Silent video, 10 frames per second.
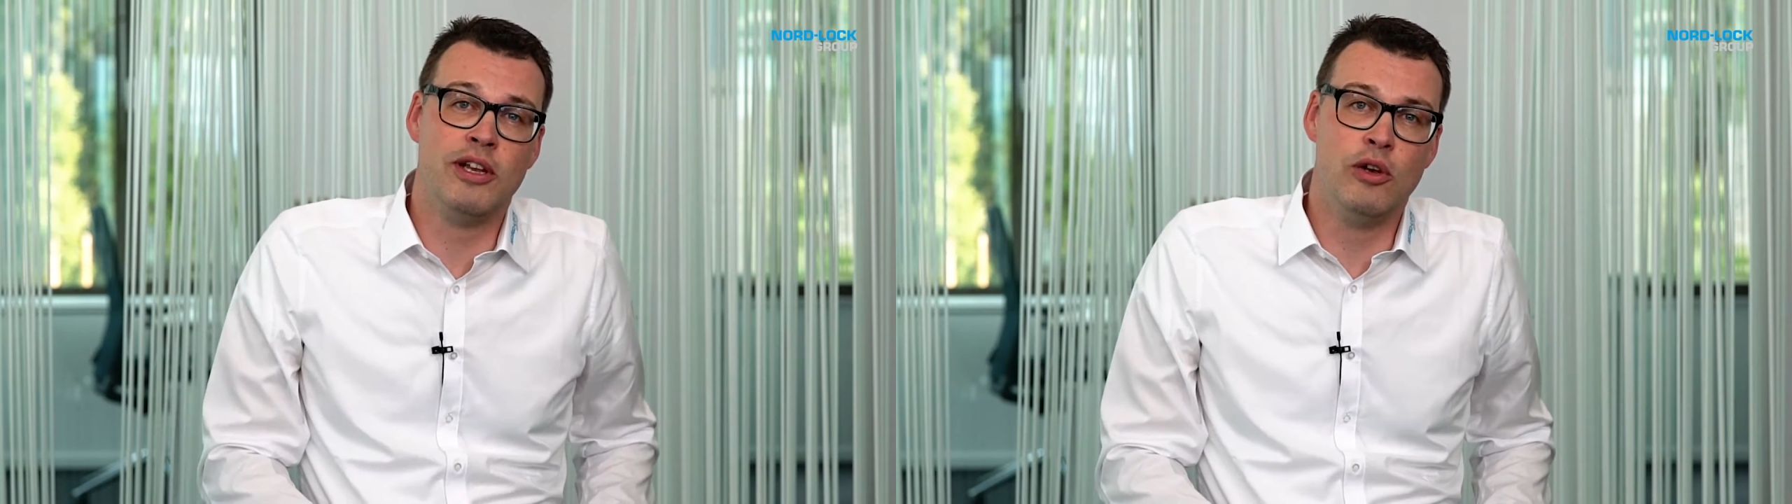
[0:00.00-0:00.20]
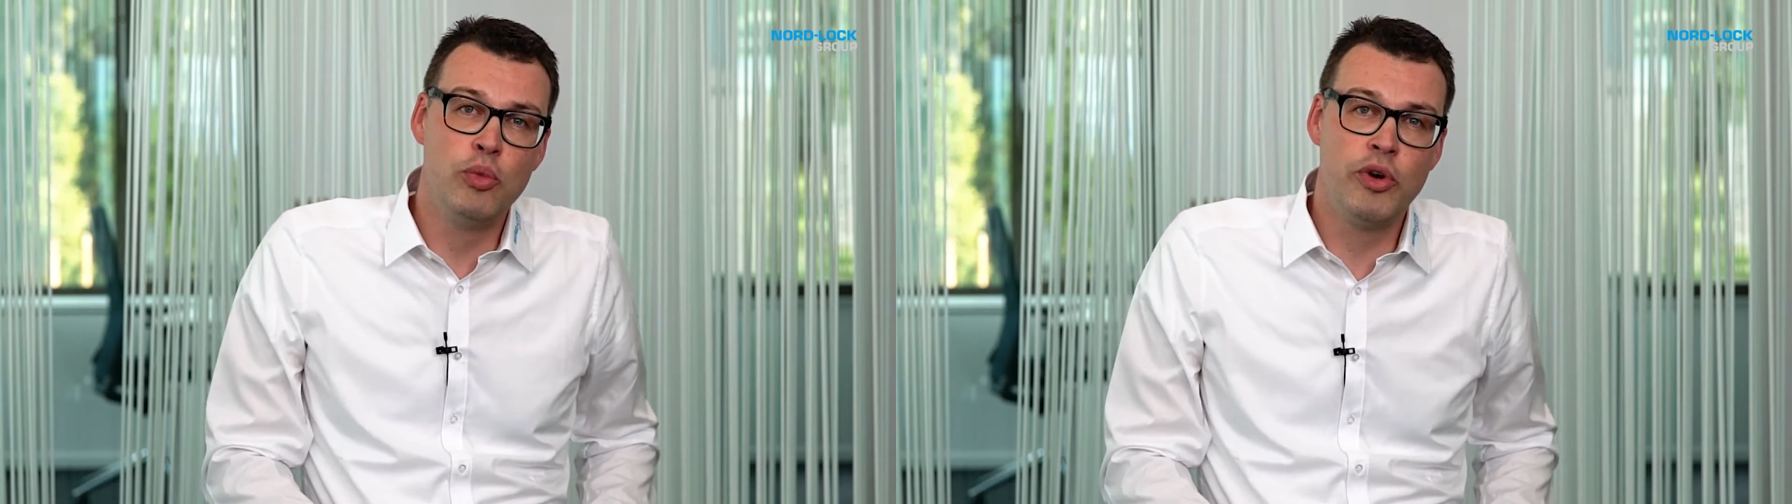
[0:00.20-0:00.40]

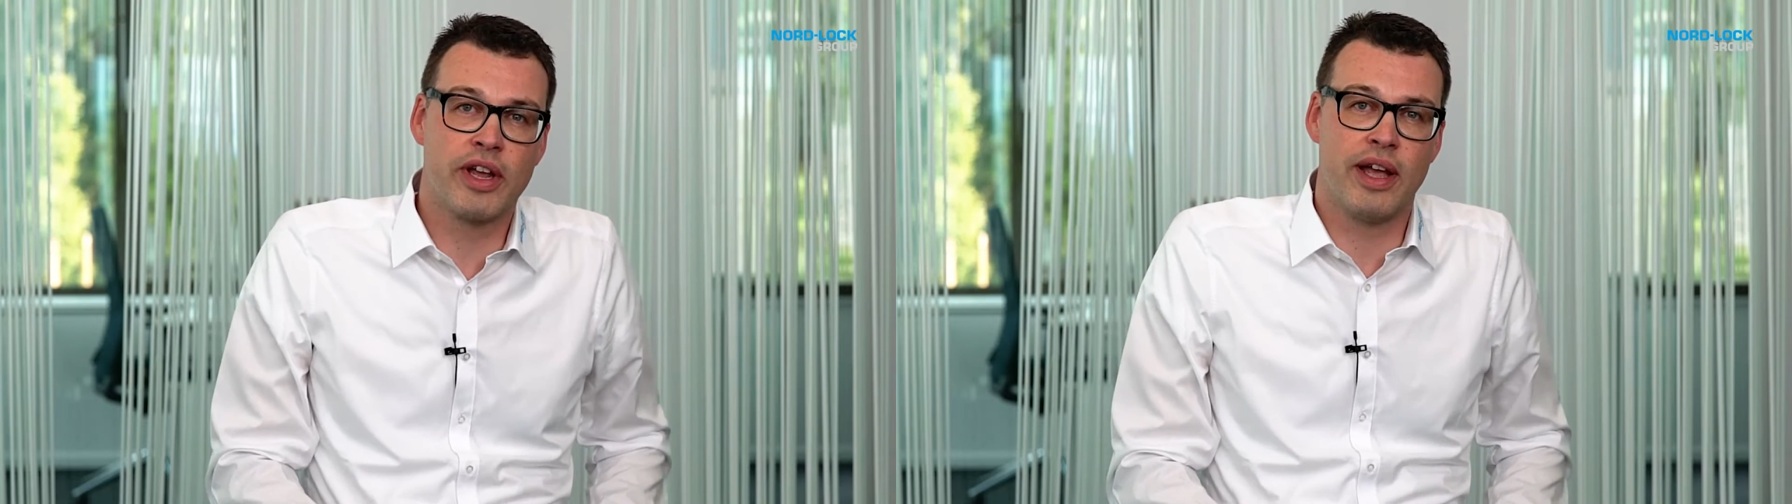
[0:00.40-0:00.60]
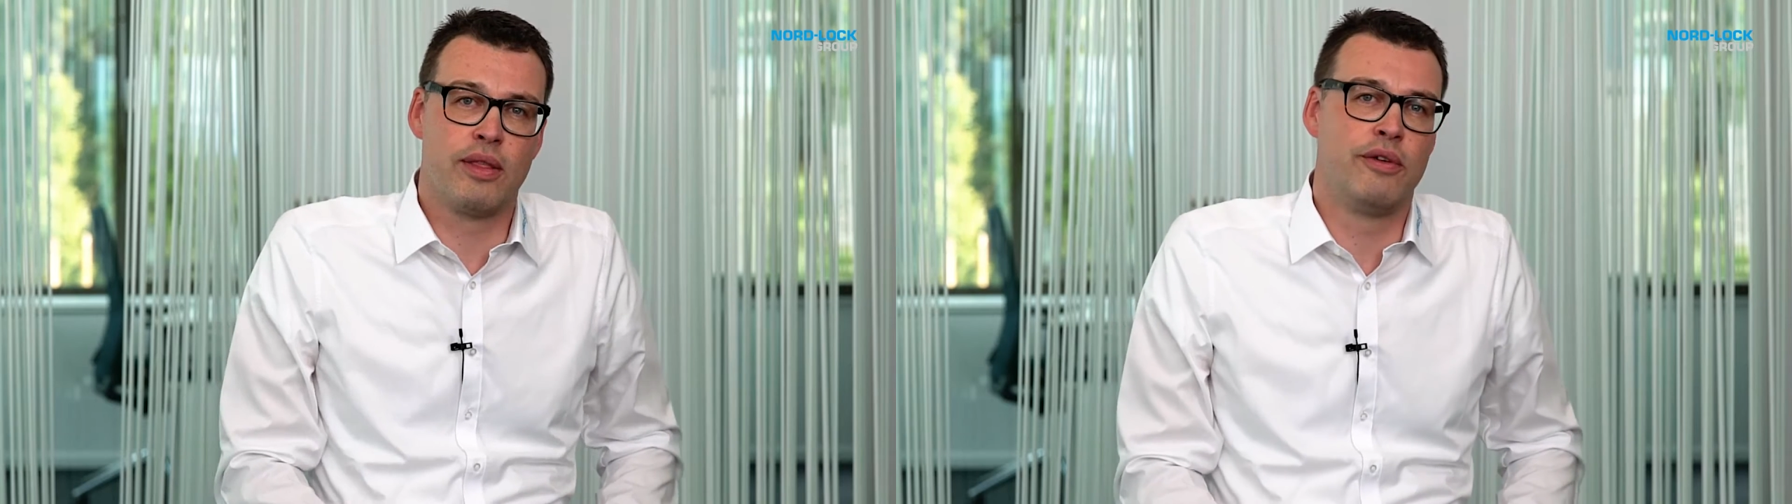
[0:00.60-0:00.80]

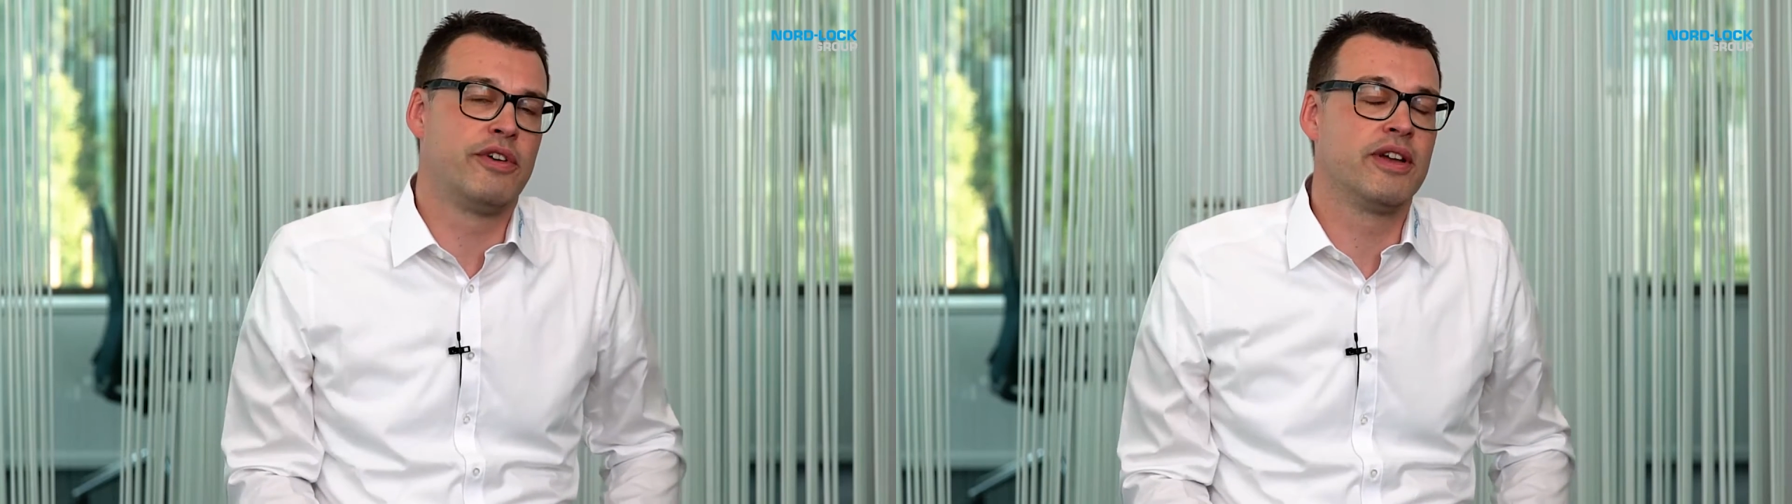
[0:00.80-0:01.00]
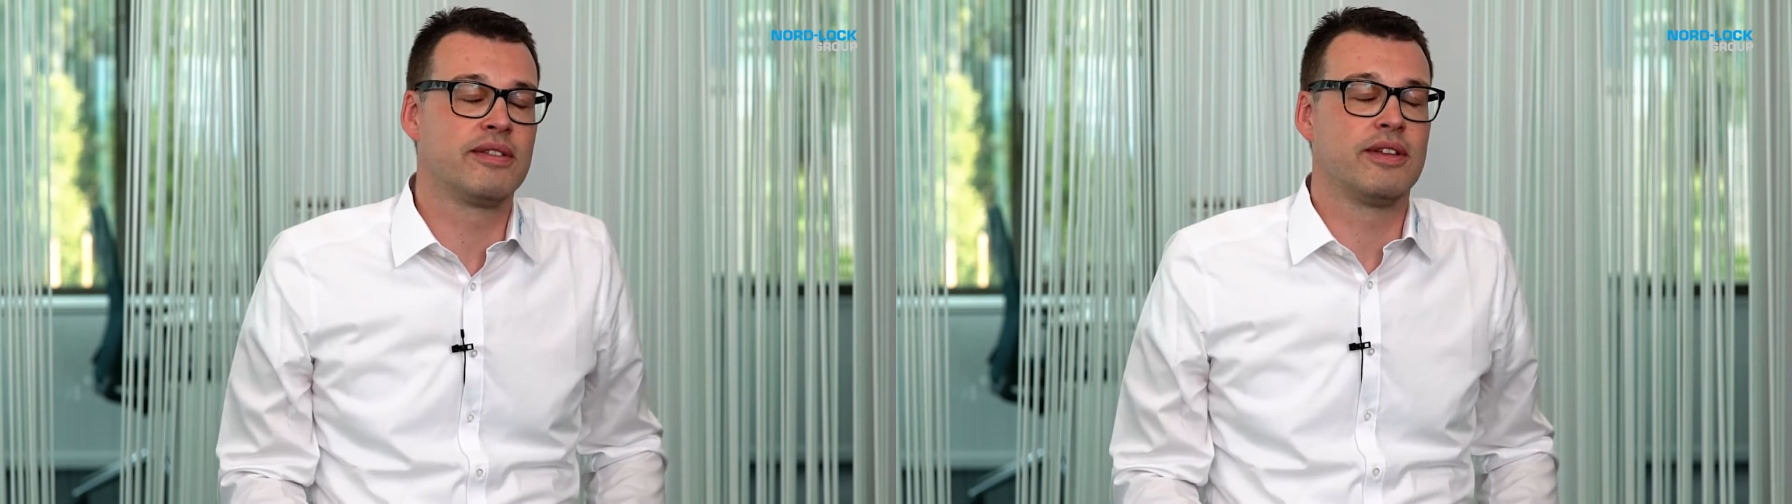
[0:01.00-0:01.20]
lubricate the
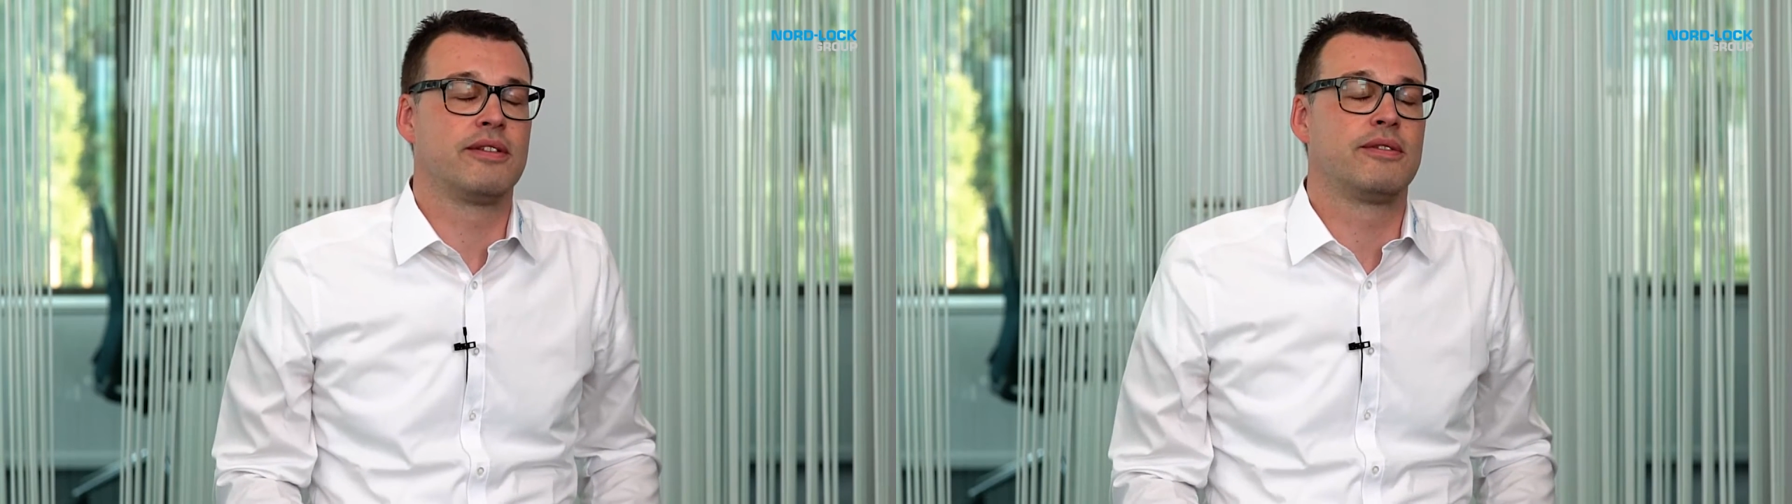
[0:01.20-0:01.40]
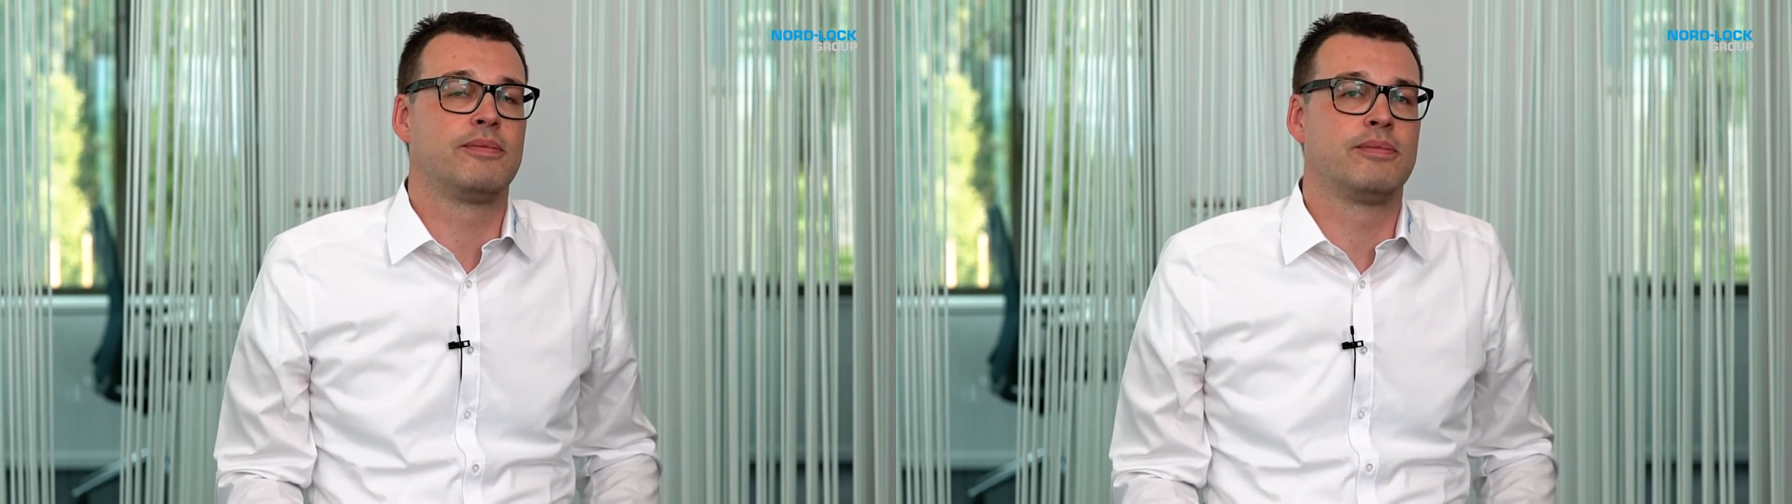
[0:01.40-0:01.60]

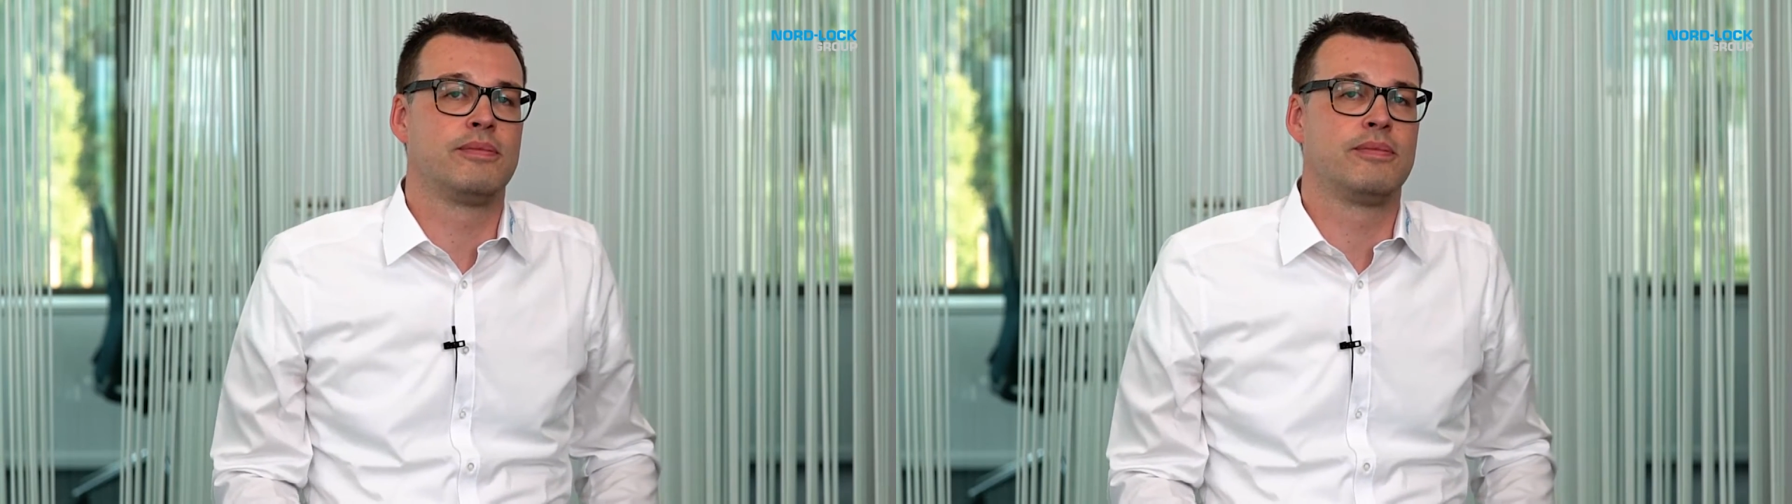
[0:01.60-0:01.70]
fasteners.